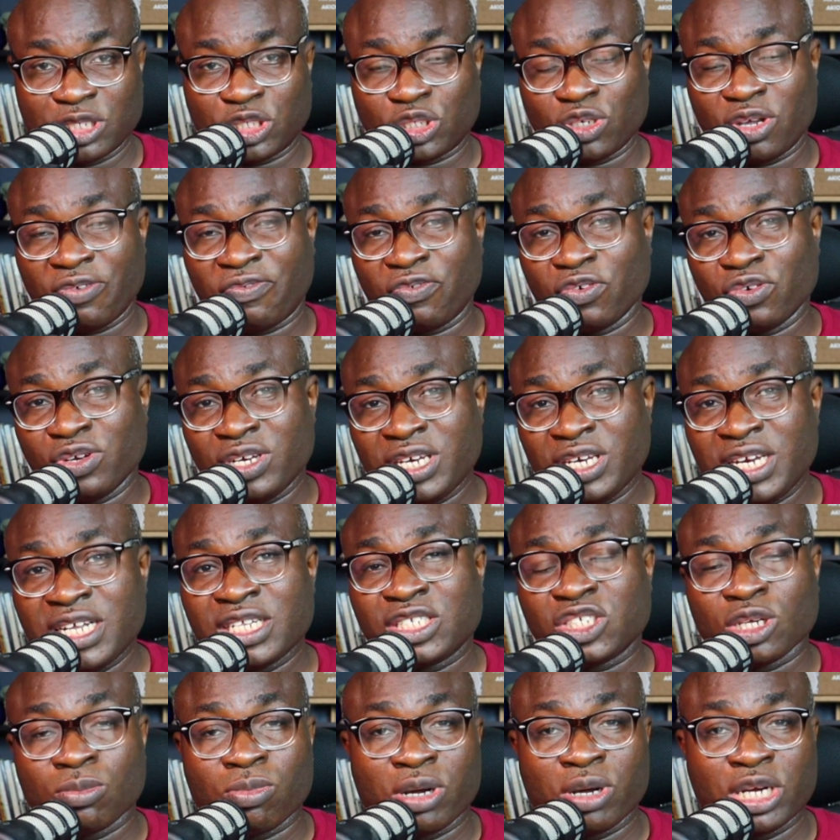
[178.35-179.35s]
So if you need
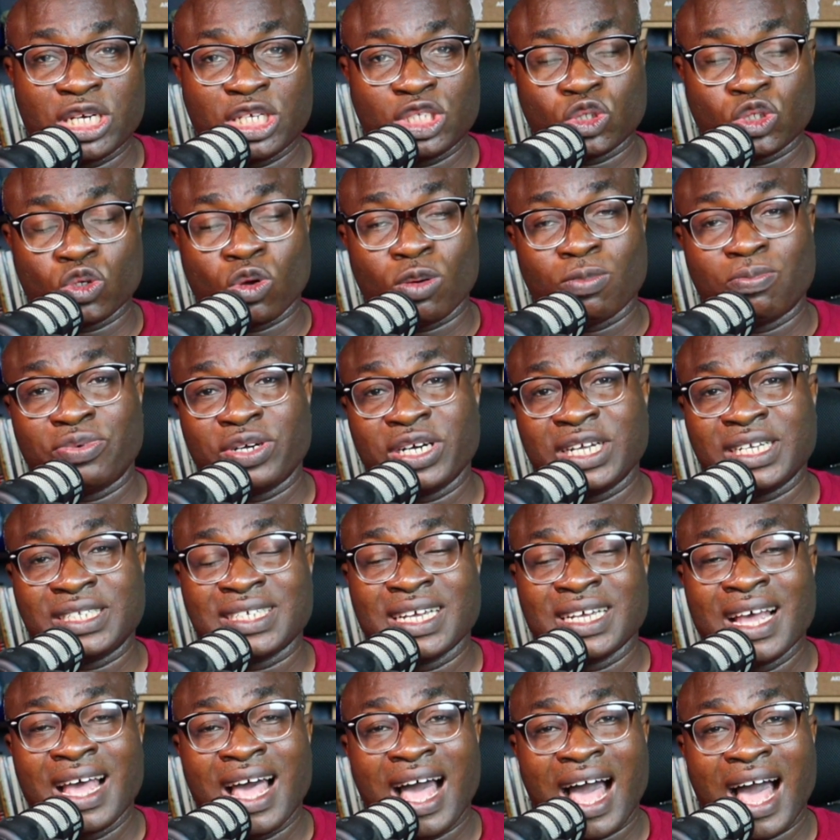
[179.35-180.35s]
somebody to operate
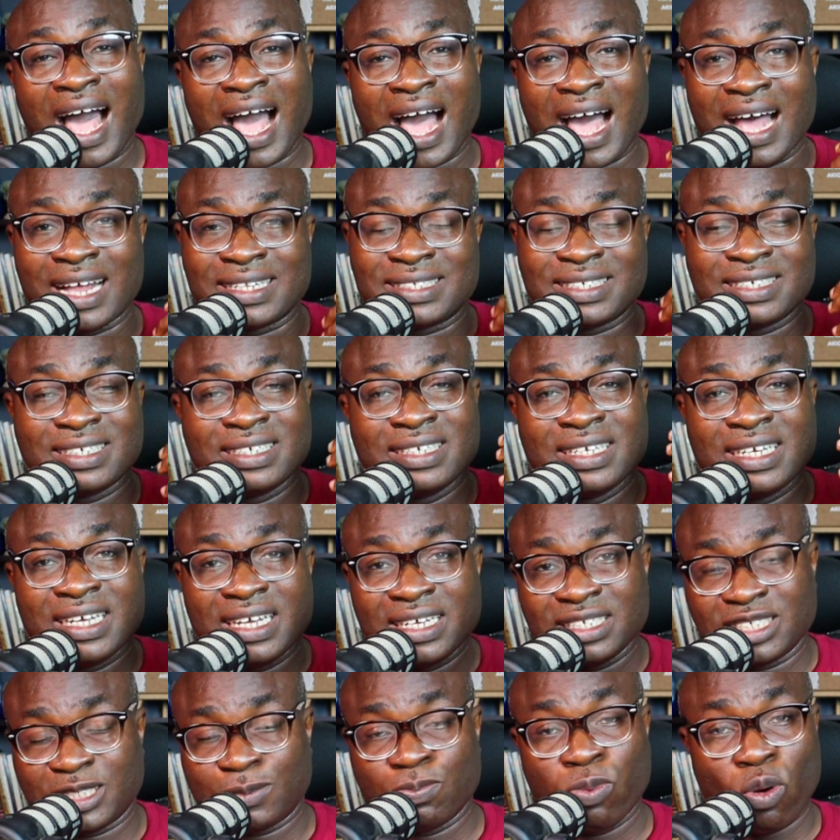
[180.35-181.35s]
at
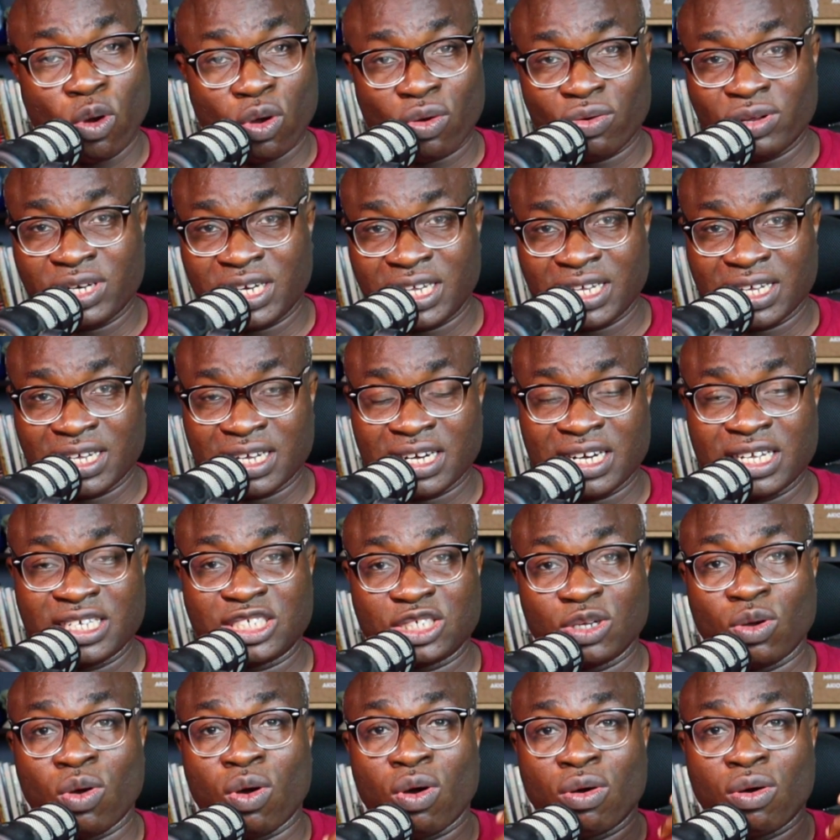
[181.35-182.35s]
spoken
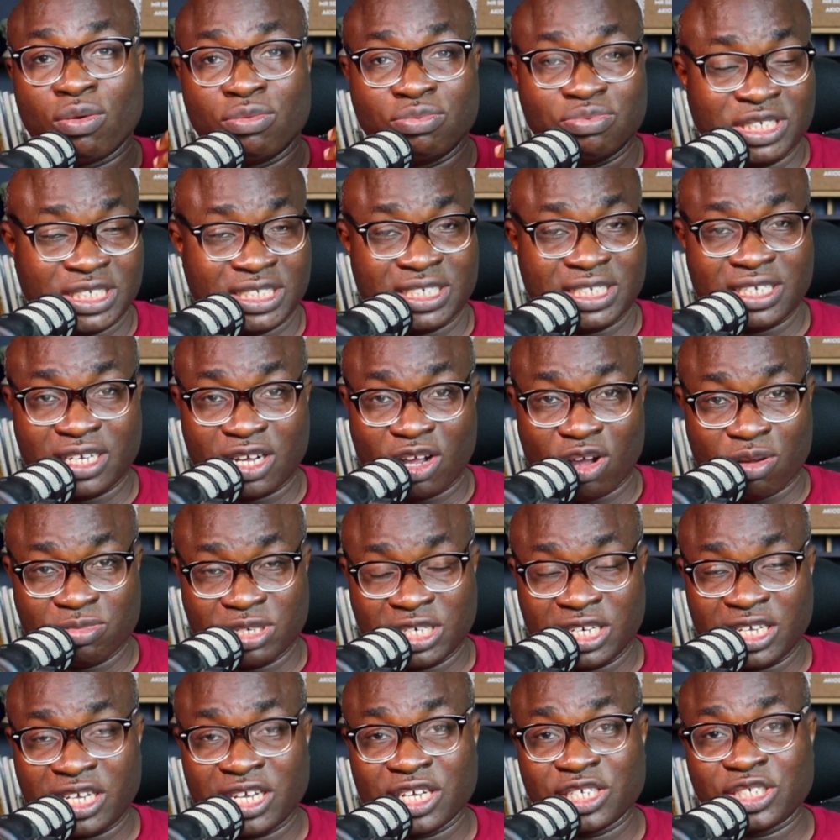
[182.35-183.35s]
English or written
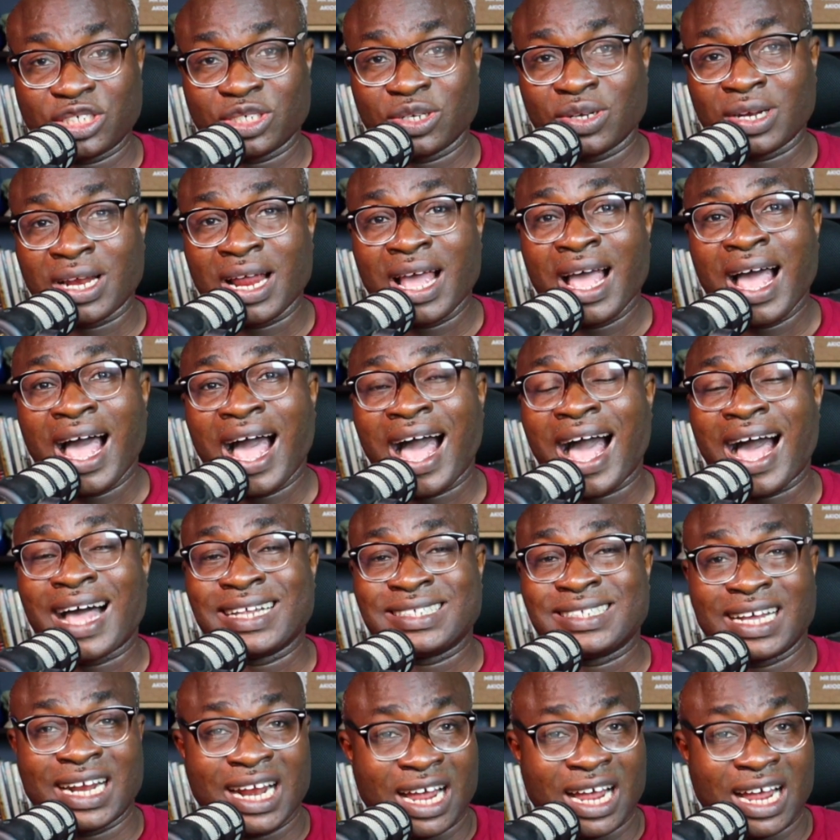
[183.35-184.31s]
communication at an